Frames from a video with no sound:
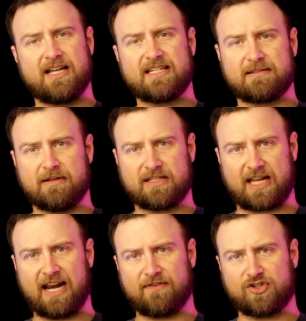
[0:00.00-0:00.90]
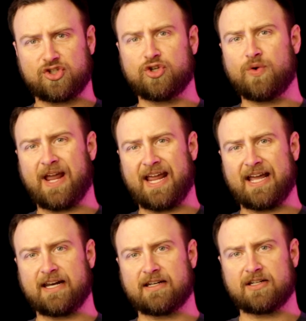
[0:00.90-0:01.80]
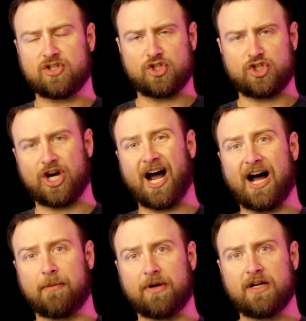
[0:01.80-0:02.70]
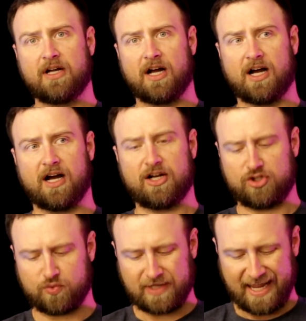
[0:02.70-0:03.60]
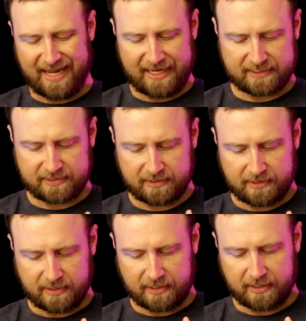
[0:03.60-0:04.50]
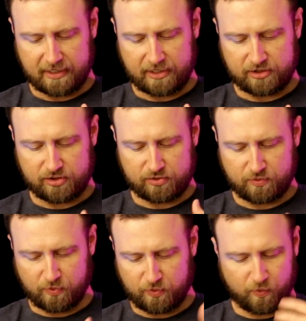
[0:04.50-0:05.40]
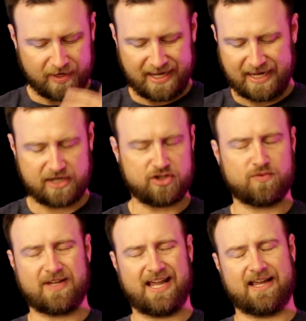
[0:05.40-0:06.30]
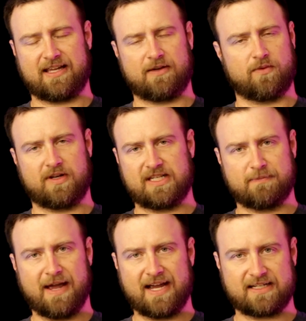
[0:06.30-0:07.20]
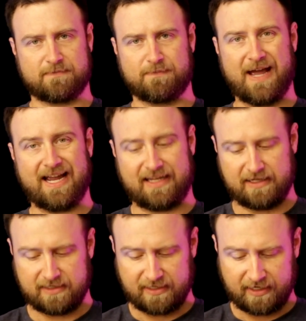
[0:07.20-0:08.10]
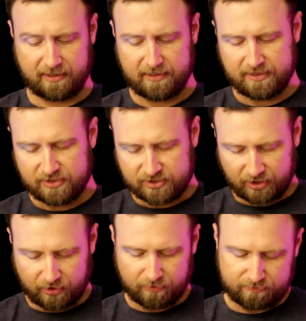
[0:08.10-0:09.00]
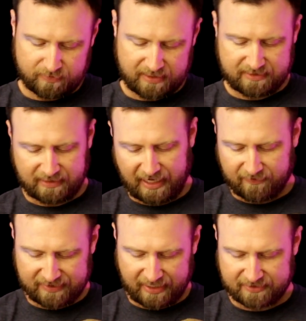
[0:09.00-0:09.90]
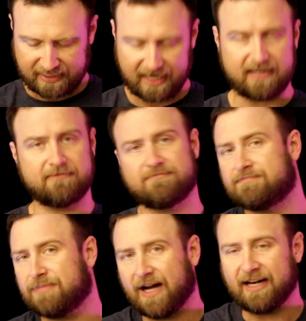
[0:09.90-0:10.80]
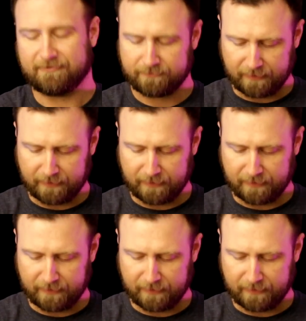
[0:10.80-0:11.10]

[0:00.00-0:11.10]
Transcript: is kind of a two-hand job. You can't, with one hand, you can't get one of these mags back into there. So it's kind of a downside, but